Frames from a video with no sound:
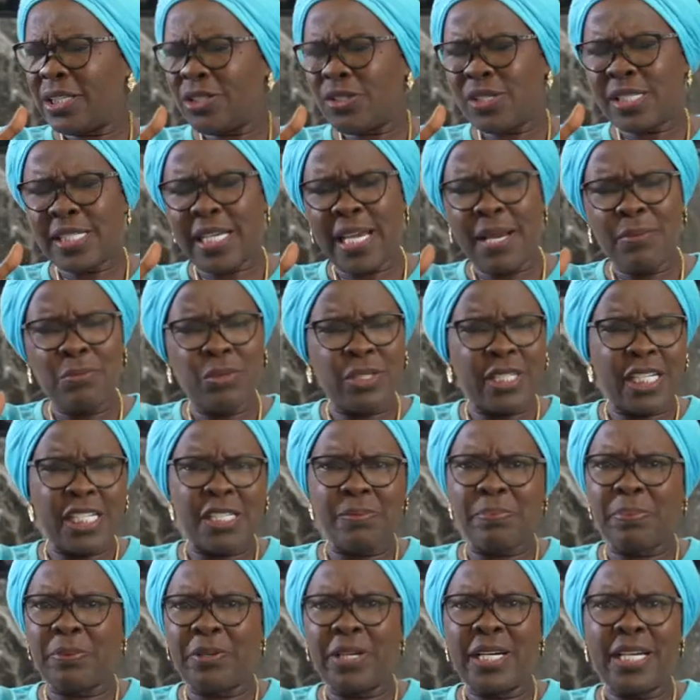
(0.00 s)
They just came with a
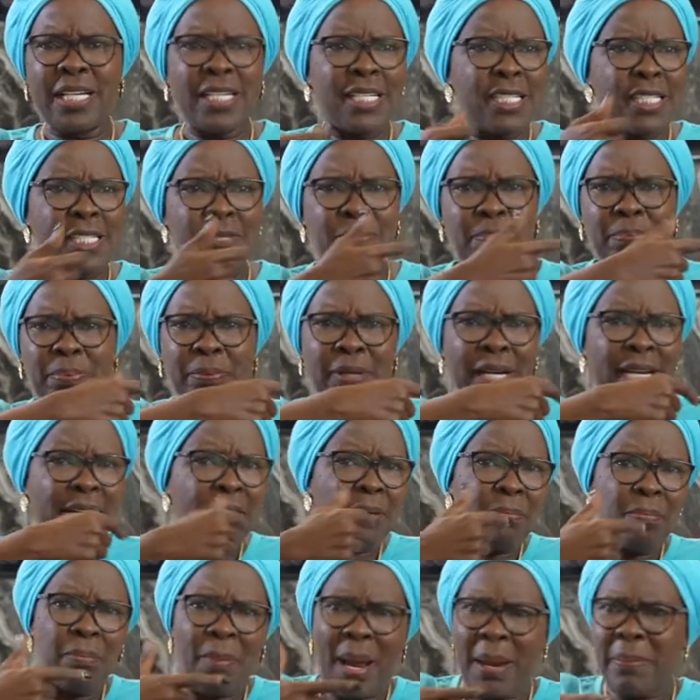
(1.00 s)
spray,
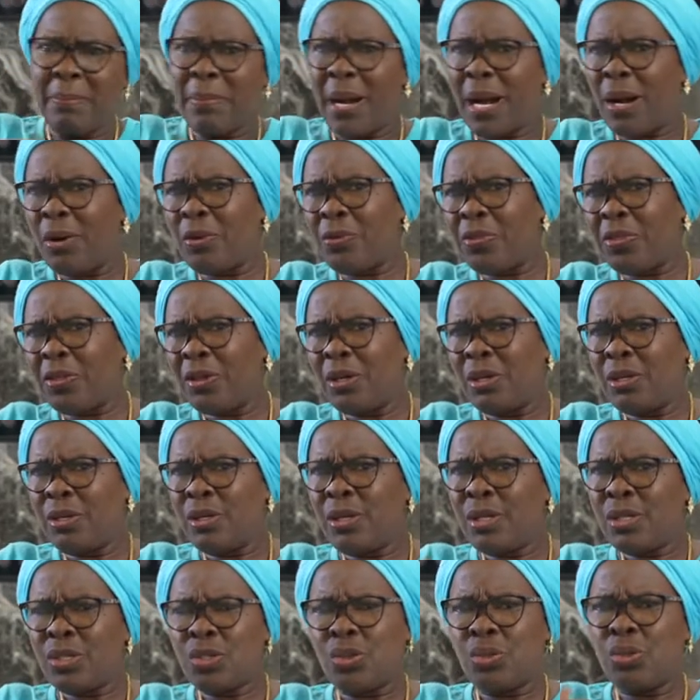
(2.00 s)
sprayed in my mouth
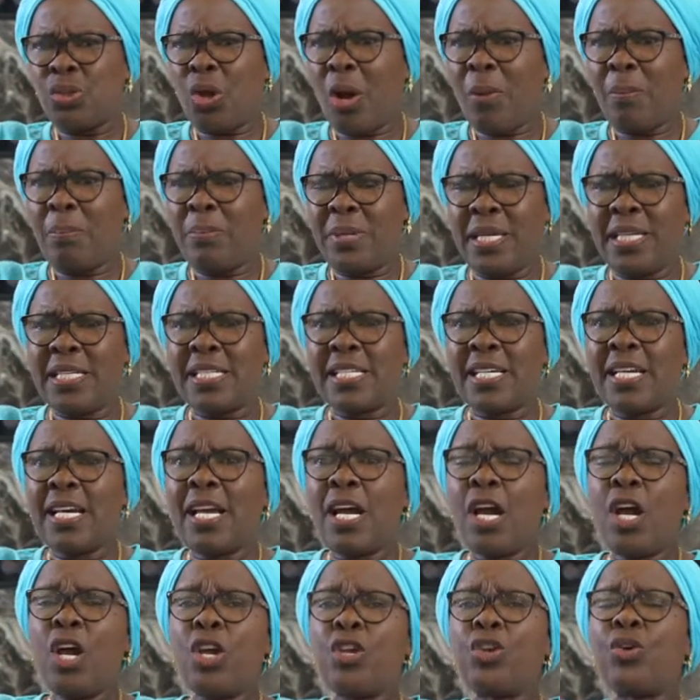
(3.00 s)
to numb it.
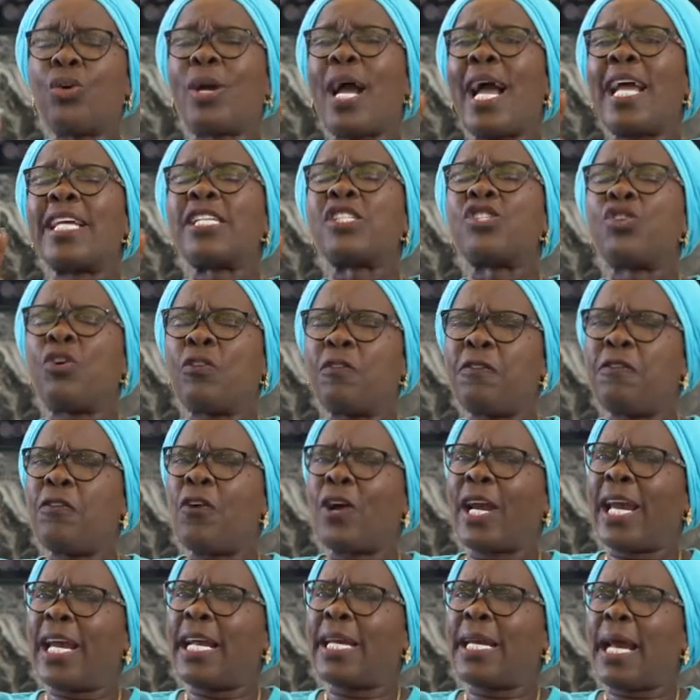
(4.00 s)
You guys, don't
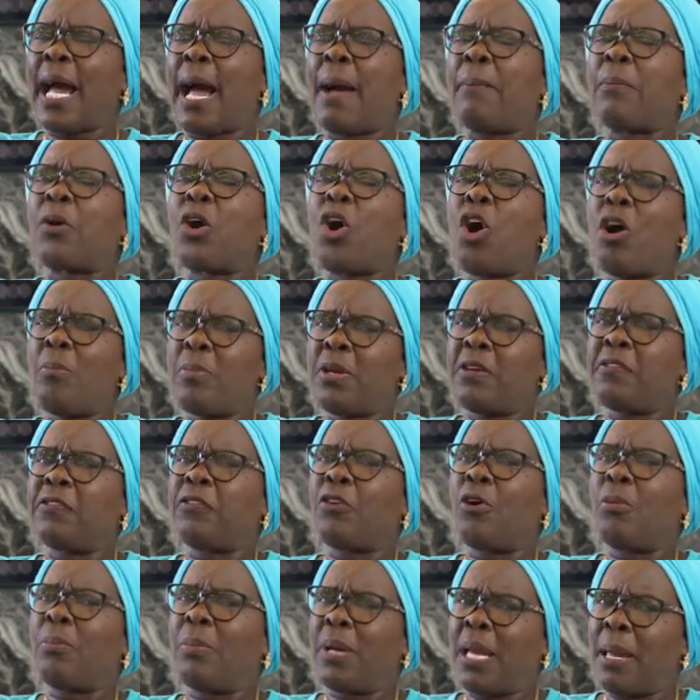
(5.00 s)
forget, I'm coming
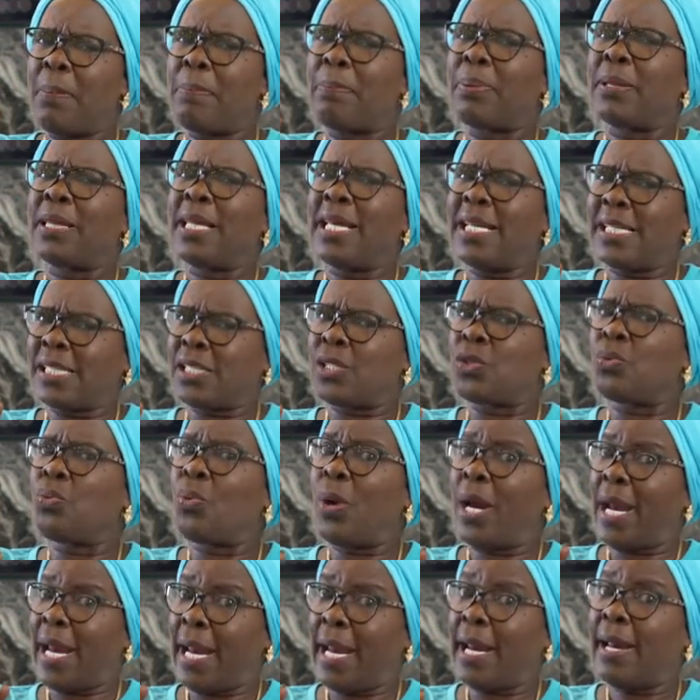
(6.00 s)
from a place
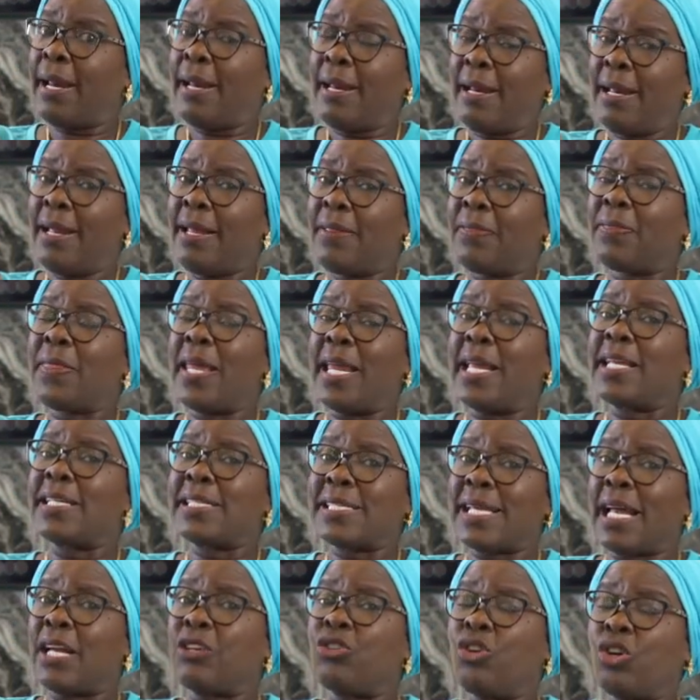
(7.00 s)
where
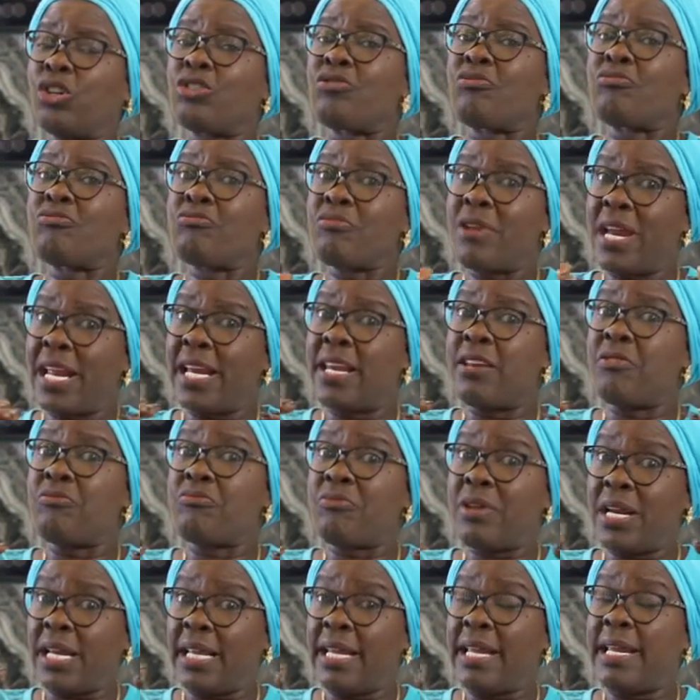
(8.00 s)
things are not really,
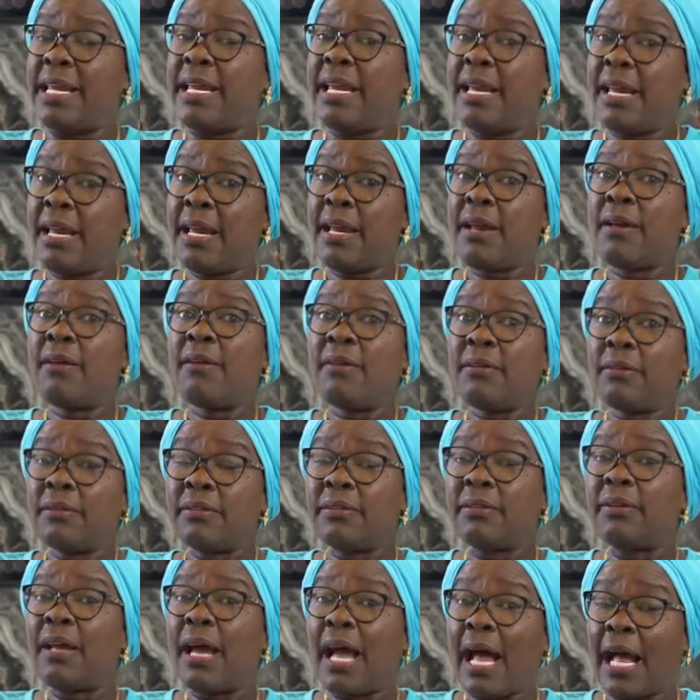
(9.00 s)
really
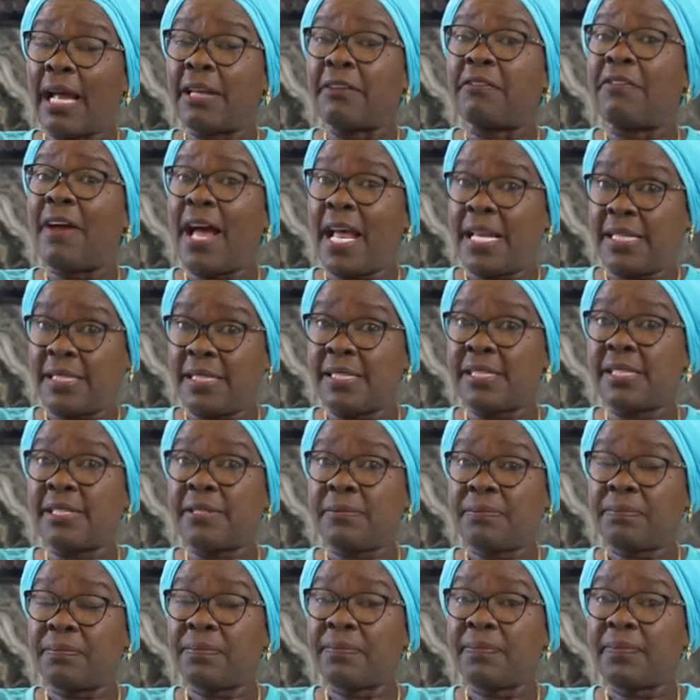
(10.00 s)

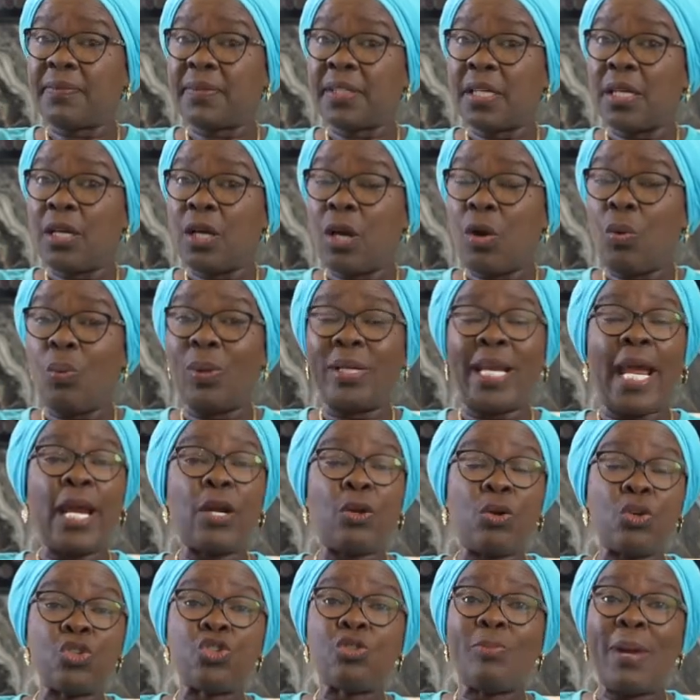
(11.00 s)
advanced. When I
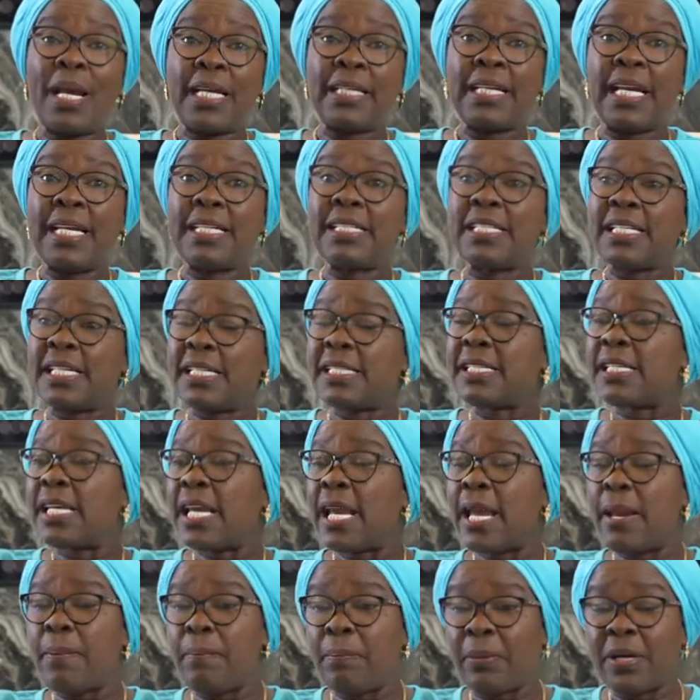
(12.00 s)
go to my
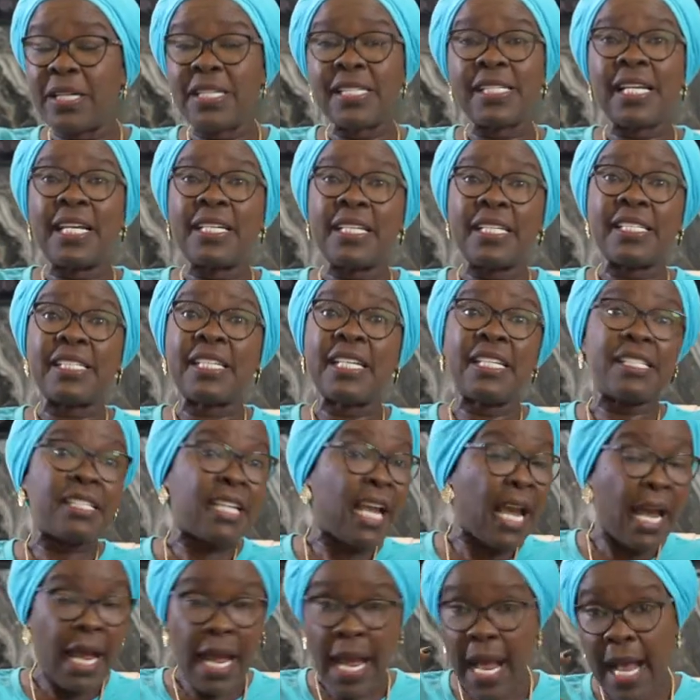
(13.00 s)
dentist, he brings
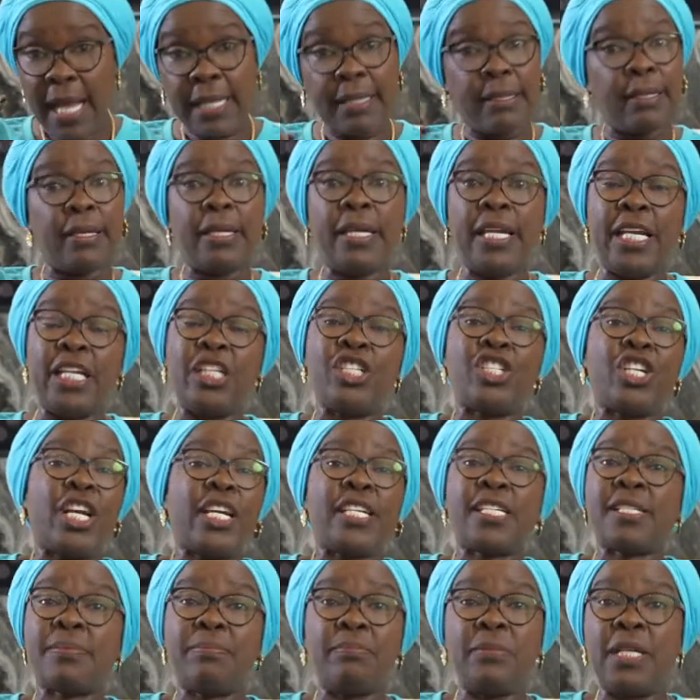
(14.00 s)
anesthesia and he
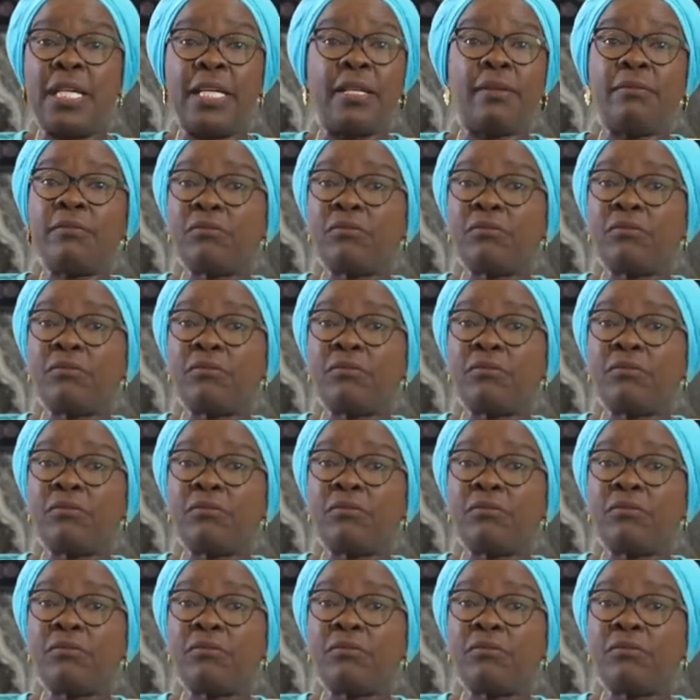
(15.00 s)
injects me